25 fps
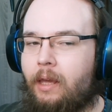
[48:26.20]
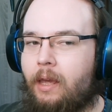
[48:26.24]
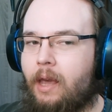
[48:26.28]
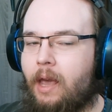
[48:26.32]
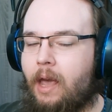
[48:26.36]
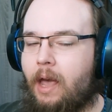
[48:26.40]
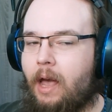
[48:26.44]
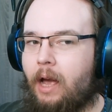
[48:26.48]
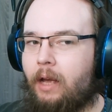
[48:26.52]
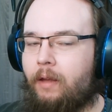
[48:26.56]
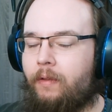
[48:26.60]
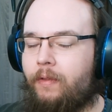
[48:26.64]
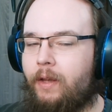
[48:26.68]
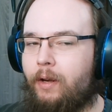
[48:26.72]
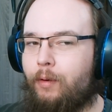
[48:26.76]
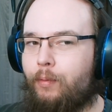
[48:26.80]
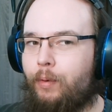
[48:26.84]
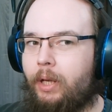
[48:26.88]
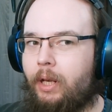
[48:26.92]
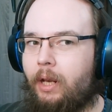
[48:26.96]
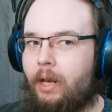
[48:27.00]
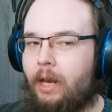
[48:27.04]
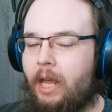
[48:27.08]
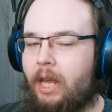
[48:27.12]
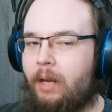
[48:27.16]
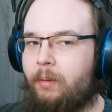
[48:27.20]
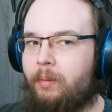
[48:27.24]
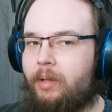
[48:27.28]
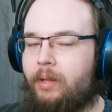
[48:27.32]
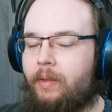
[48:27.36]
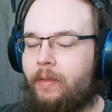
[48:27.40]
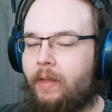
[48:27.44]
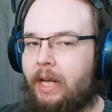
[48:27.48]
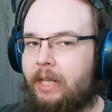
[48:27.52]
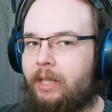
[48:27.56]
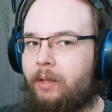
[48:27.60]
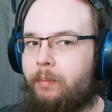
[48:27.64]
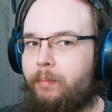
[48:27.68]
Yeah, I think we
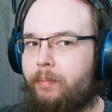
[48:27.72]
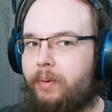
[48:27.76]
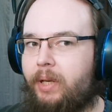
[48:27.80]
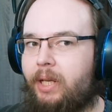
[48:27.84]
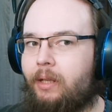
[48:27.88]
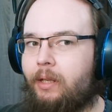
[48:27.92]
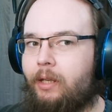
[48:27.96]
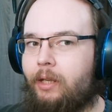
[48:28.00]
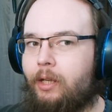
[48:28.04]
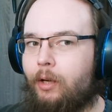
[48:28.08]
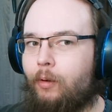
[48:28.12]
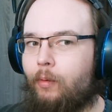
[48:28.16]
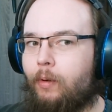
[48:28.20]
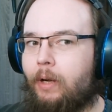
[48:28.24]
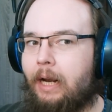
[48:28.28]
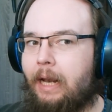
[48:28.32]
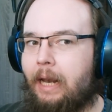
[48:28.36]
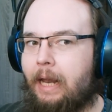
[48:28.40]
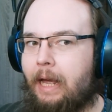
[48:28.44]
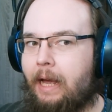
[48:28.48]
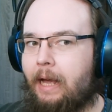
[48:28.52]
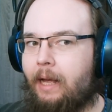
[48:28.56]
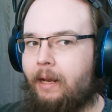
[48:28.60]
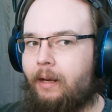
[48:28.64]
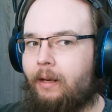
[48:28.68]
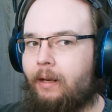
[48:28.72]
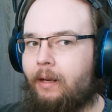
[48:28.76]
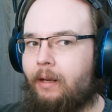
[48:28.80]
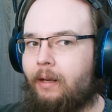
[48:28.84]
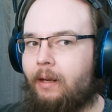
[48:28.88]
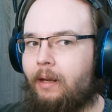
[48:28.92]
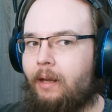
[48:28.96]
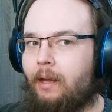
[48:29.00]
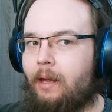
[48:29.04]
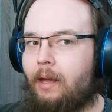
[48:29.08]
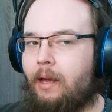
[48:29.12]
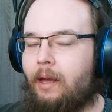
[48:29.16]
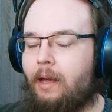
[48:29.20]
named that BDO
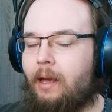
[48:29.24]
clan